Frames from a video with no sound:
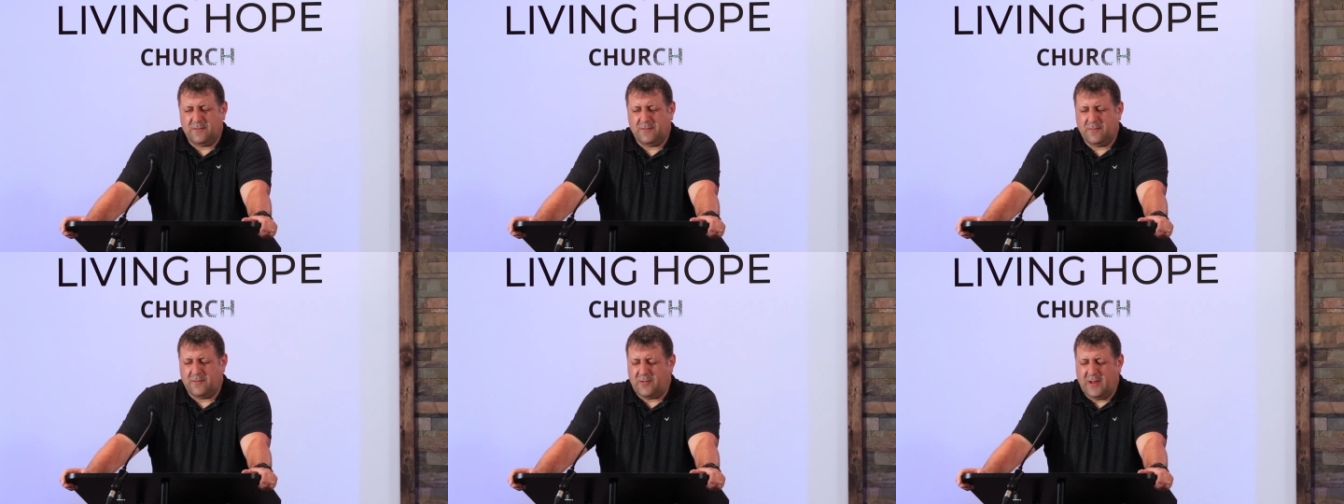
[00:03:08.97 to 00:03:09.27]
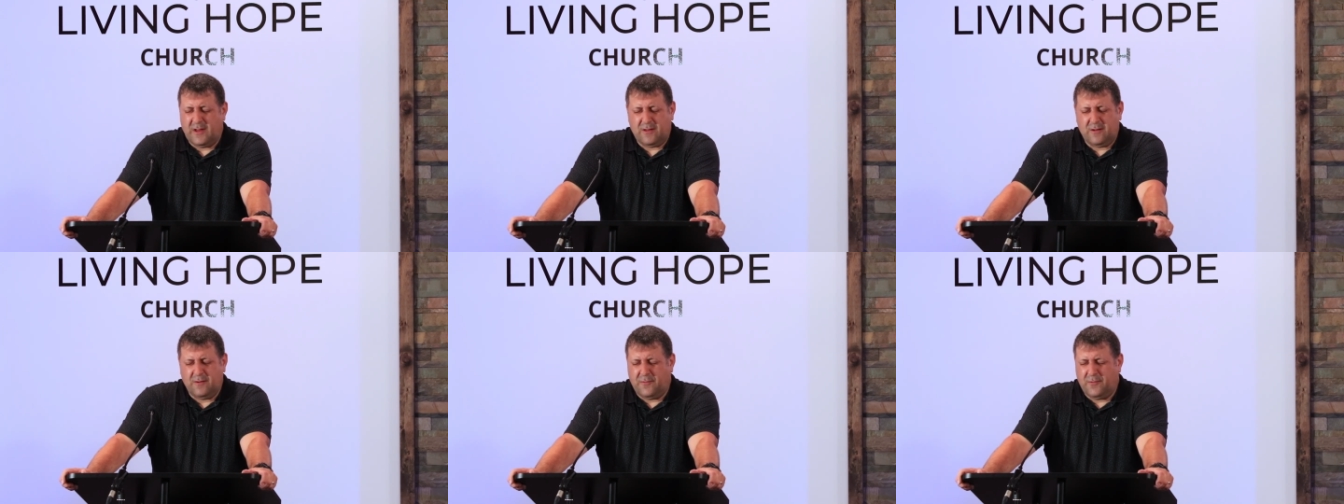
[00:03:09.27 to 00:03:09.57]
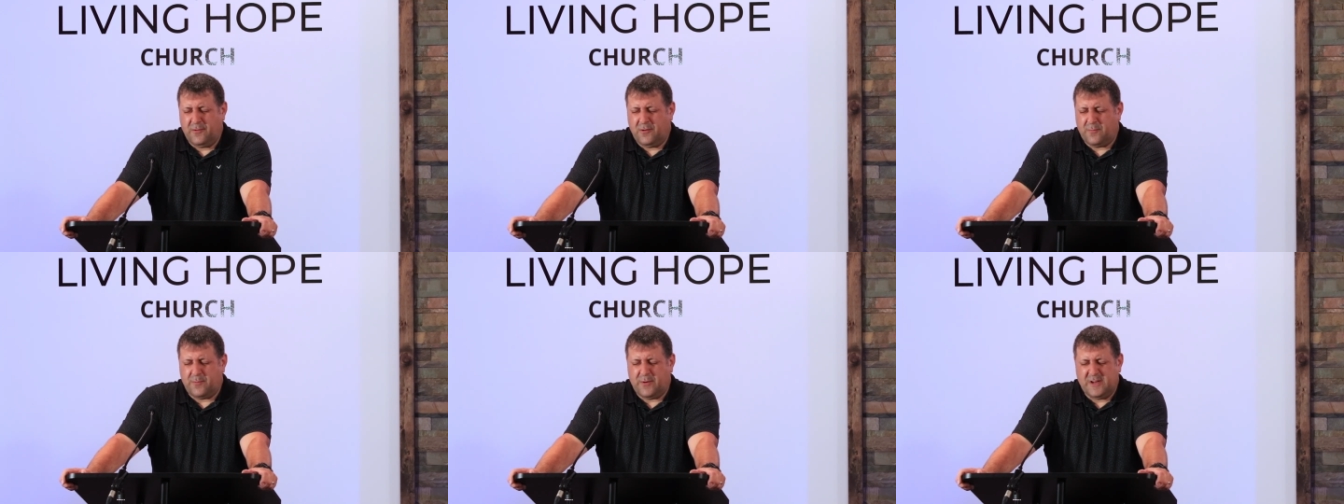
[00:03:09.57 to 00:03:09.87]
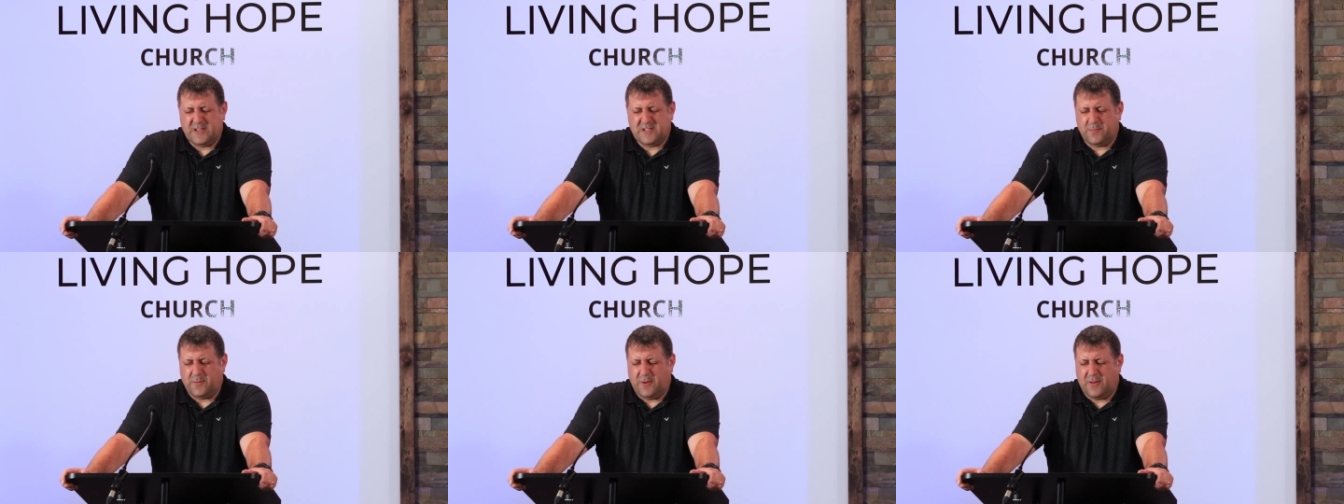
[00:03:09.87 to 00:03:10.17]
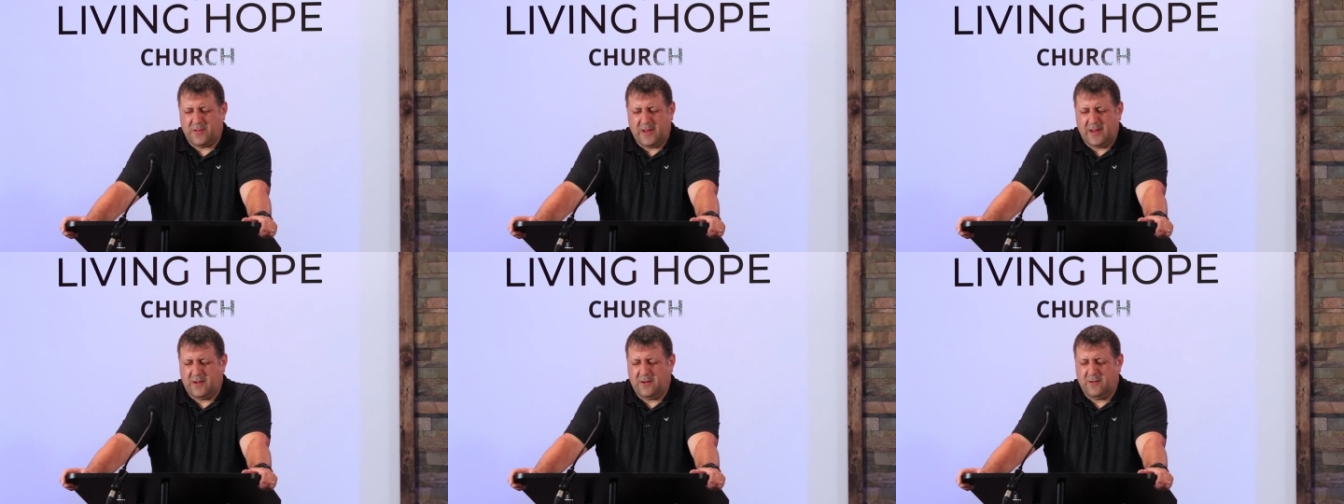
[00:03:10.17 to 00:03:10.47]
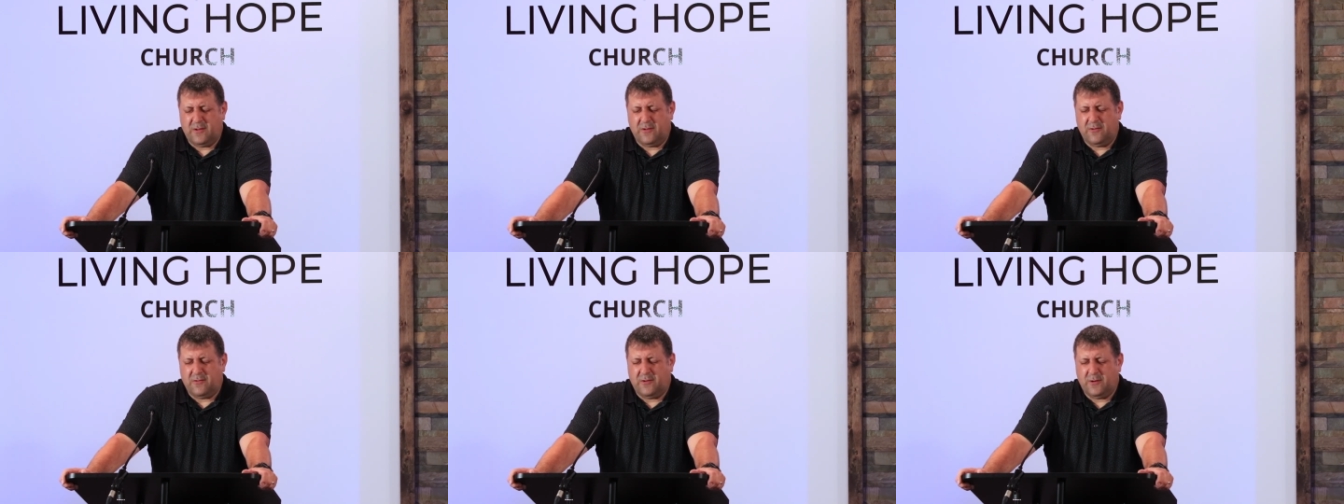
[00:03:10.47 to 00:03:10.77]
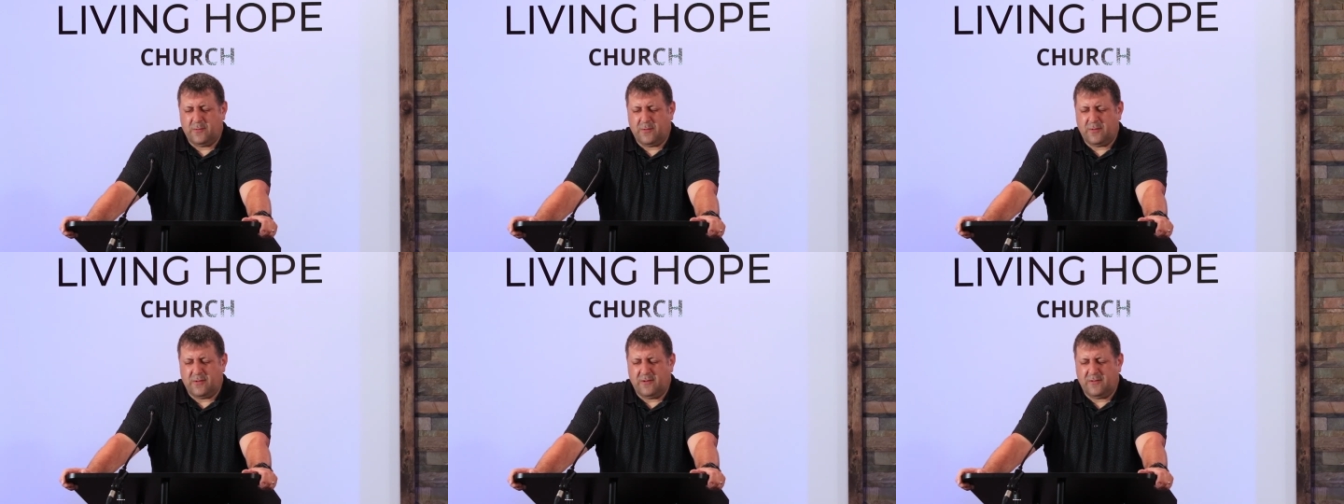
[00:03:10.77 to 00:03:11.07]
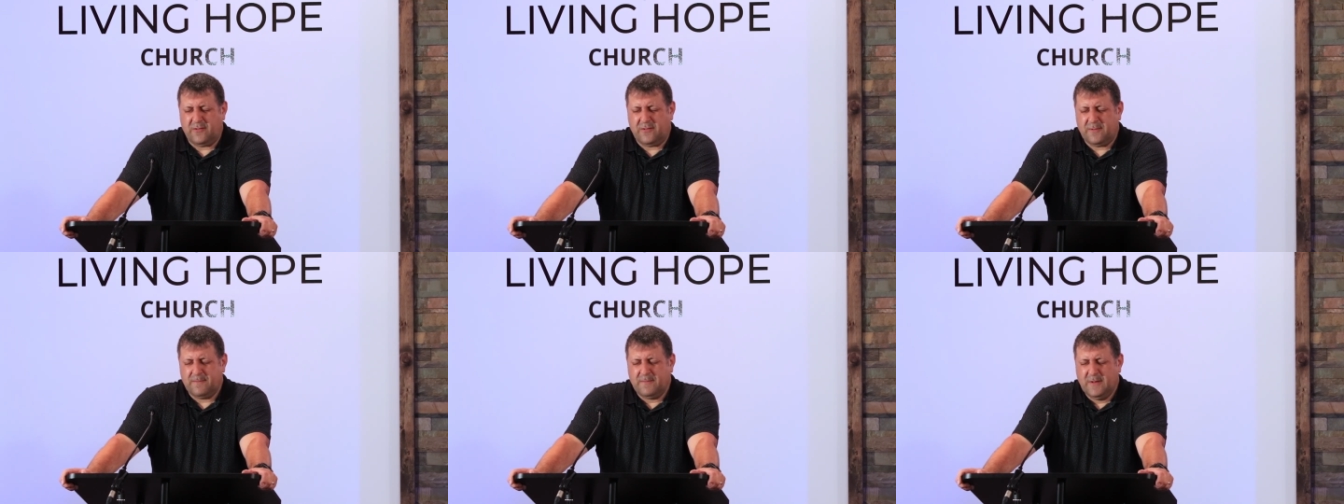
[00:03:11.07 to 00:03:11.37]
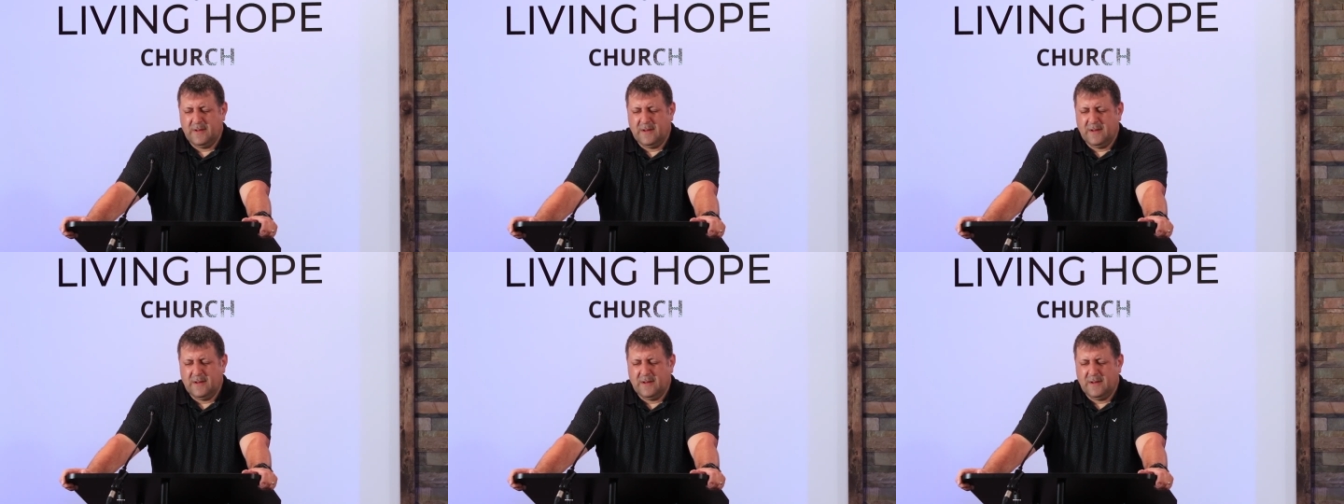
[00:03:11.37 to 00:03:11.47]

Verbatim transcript: Thank you for your presence. We thank you that you're here with us.